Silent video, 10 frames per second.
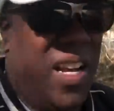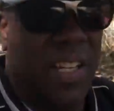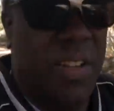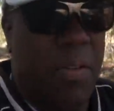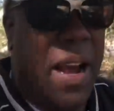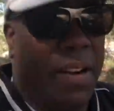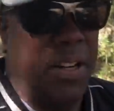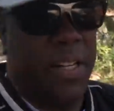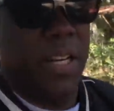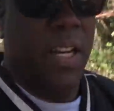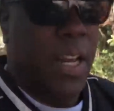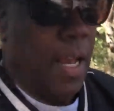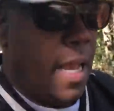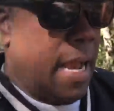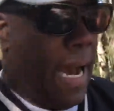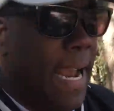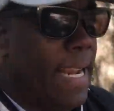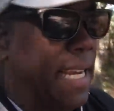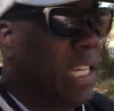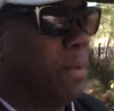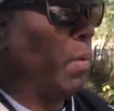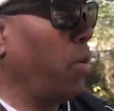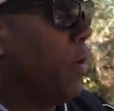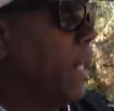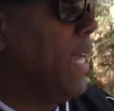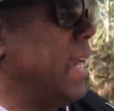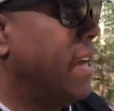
So out on a hike exploring.